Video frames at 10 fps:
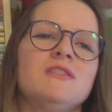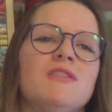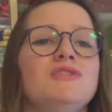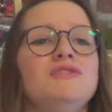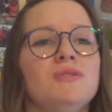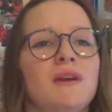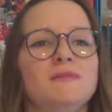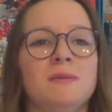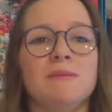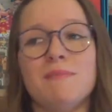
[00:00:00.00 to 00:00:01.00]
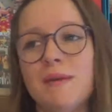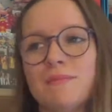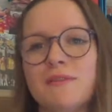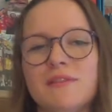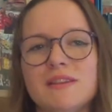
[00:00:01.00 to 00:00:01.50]
than not you do have to be a
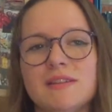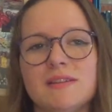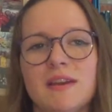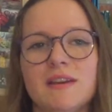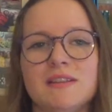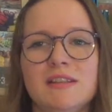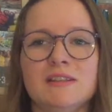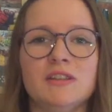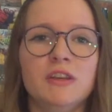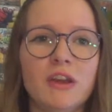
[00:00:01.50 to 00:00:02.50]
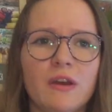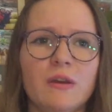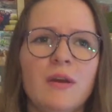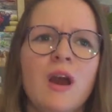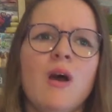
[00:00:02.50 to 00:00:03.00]
member of these societies to
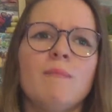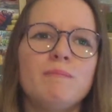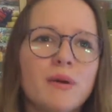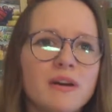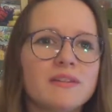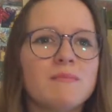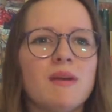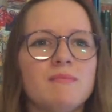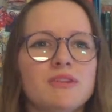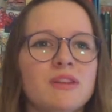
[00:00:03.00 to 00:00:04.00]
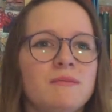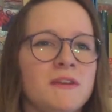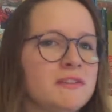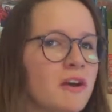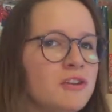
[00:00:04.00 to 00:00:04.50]
go, but the membership
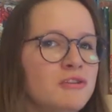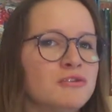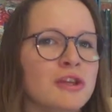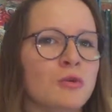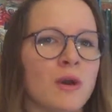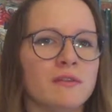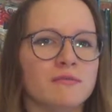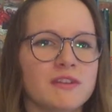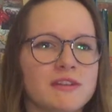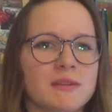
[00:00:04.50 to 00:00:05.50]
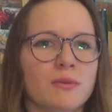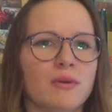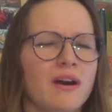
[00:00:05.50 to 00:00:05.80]
fees are usually quite reasonable.